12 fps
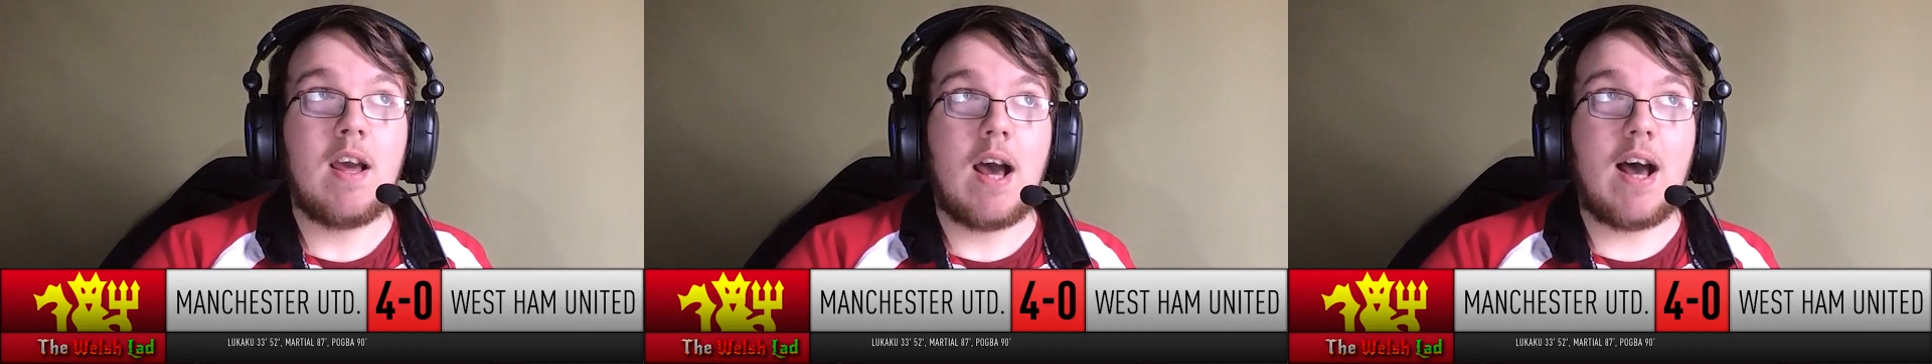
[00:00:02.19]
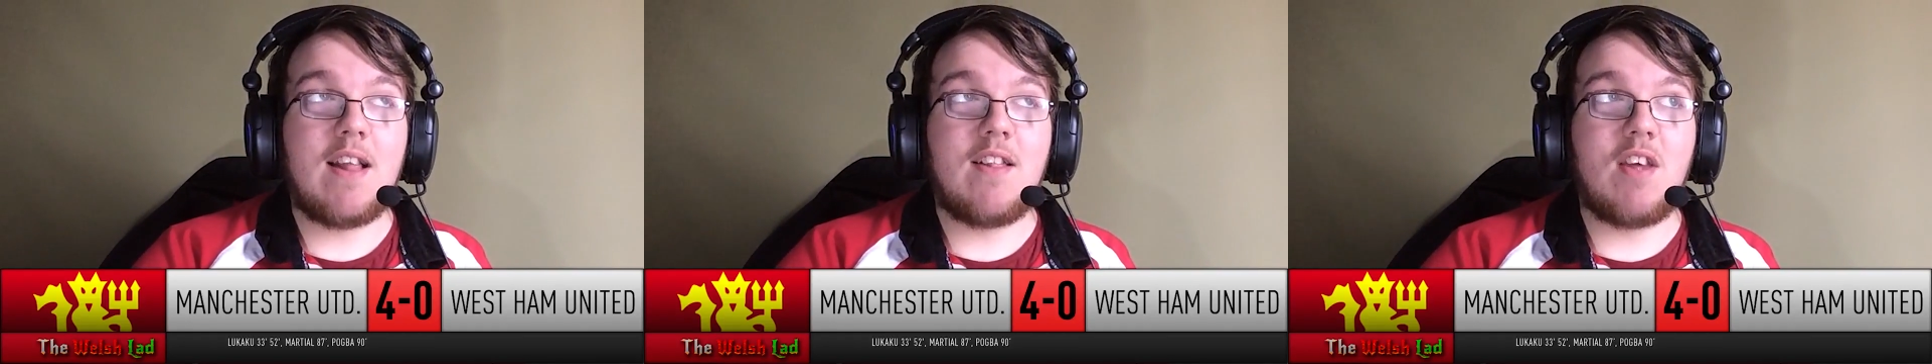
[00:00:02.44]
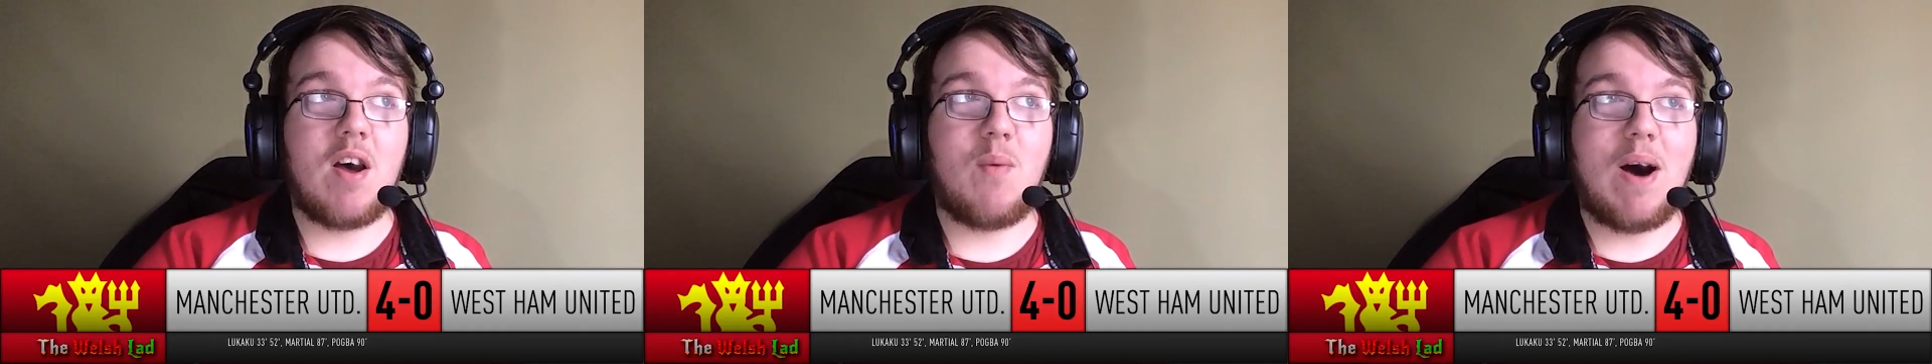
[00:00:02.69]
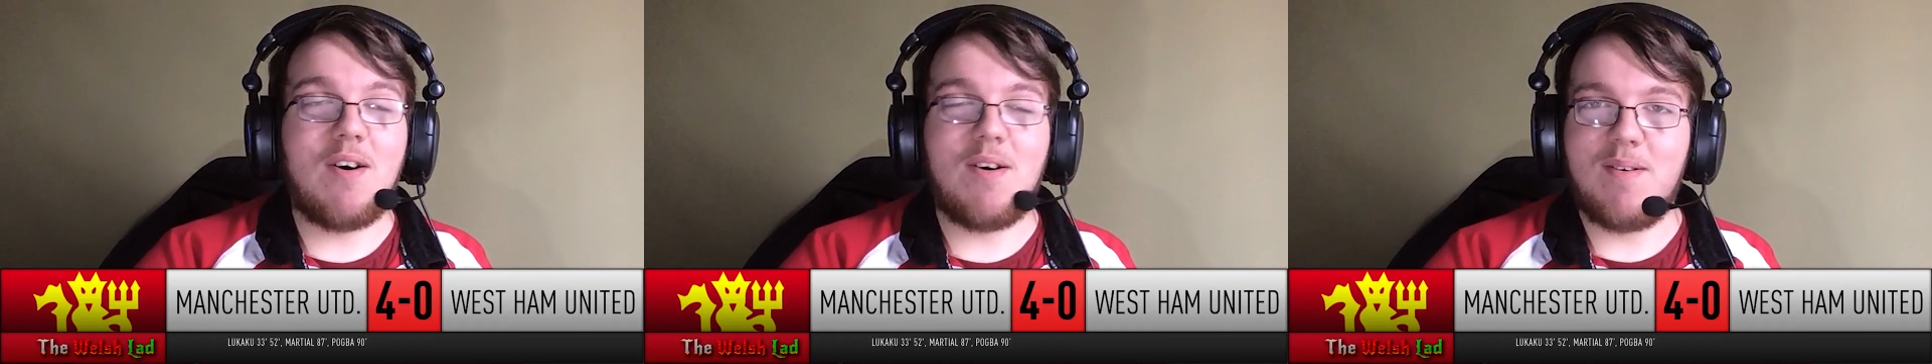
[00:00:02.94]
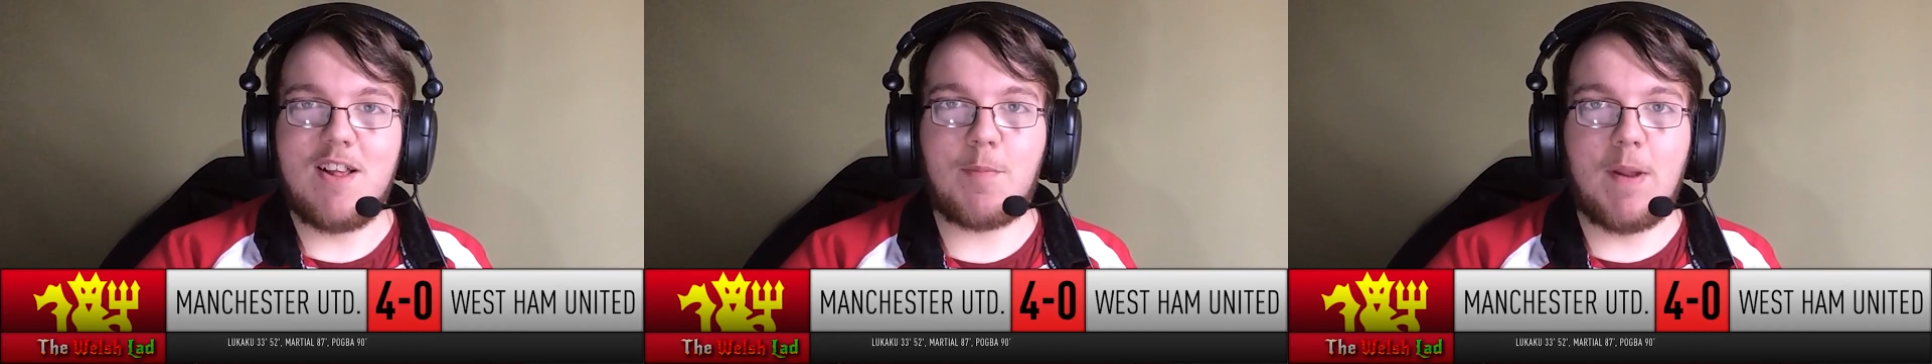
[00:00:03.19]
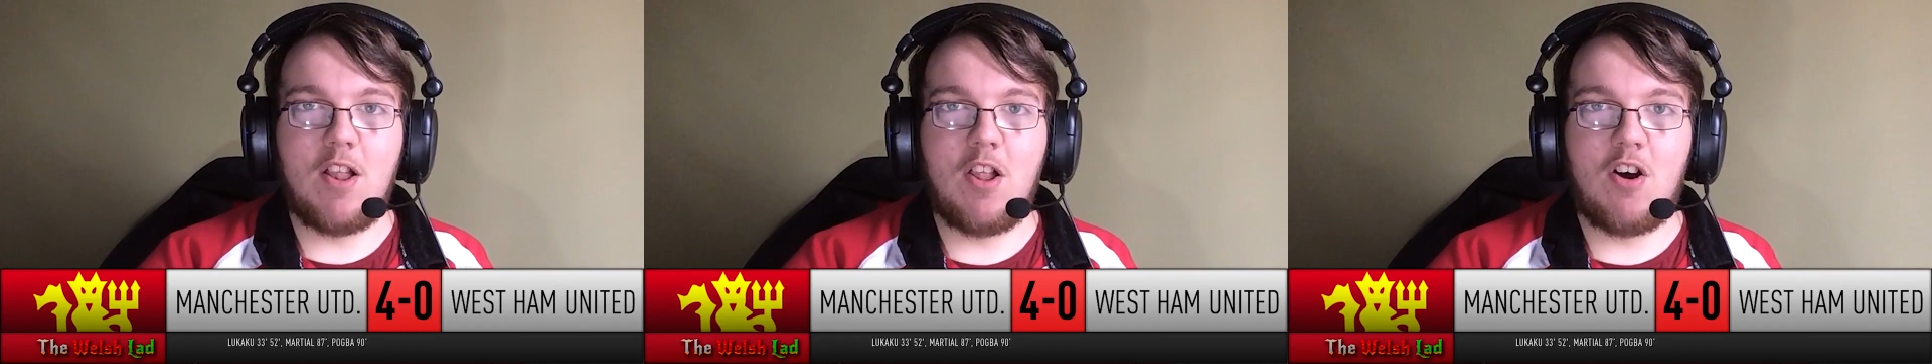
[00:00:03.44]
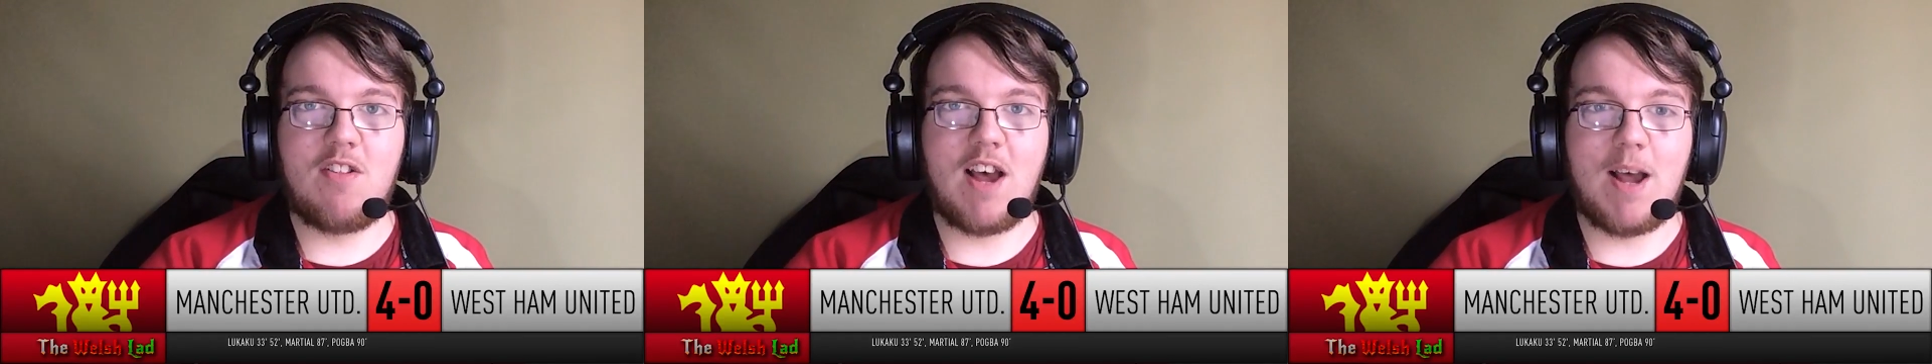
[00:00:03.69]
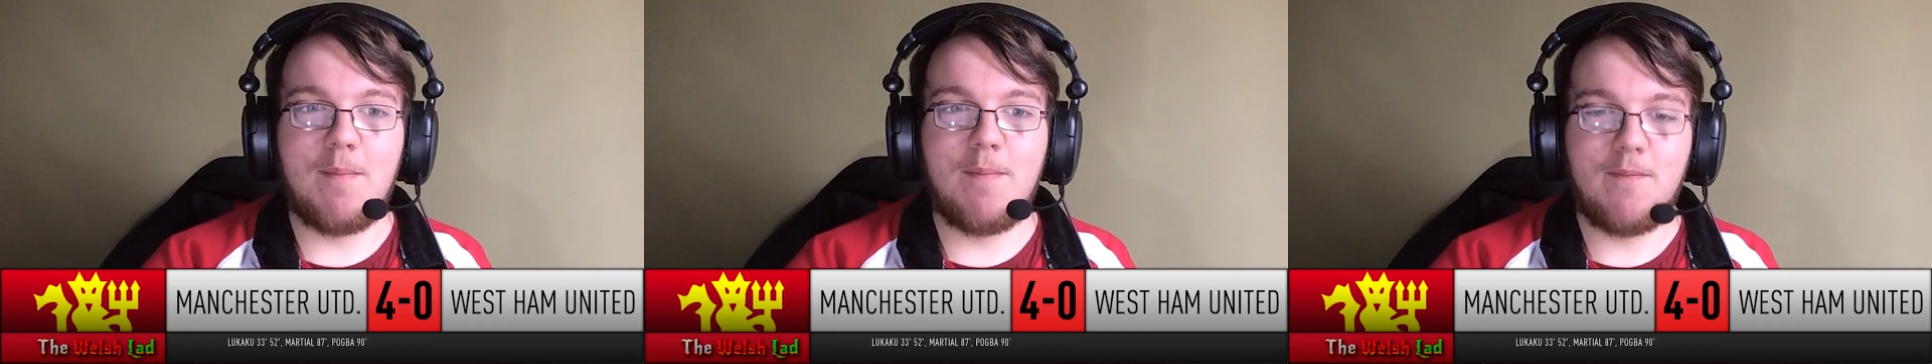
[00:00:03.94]
and uh, well, it's been a long
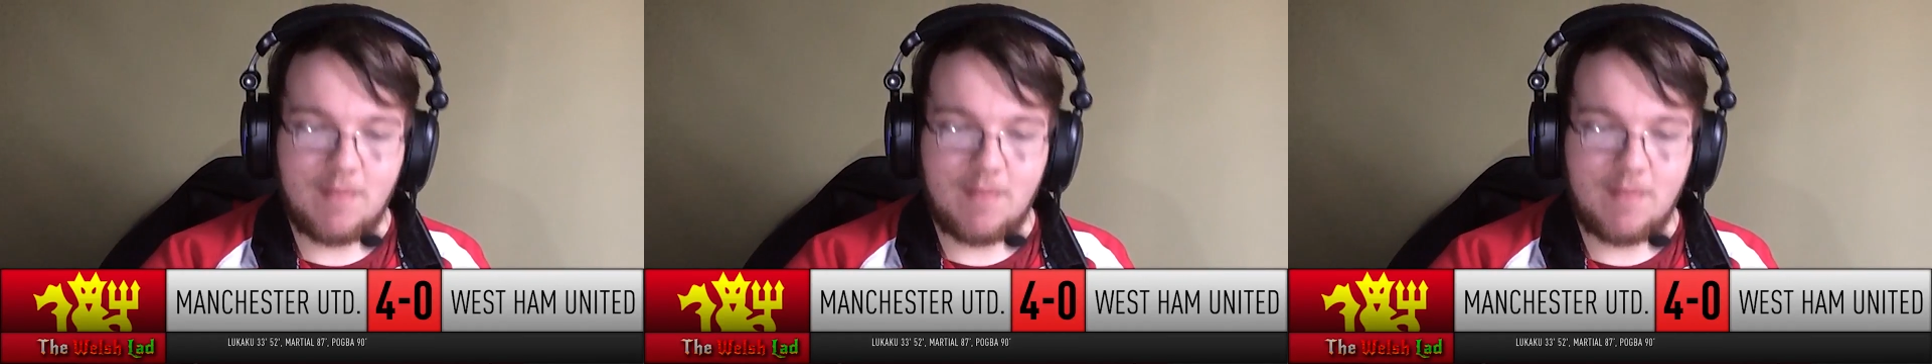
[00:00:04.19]
time,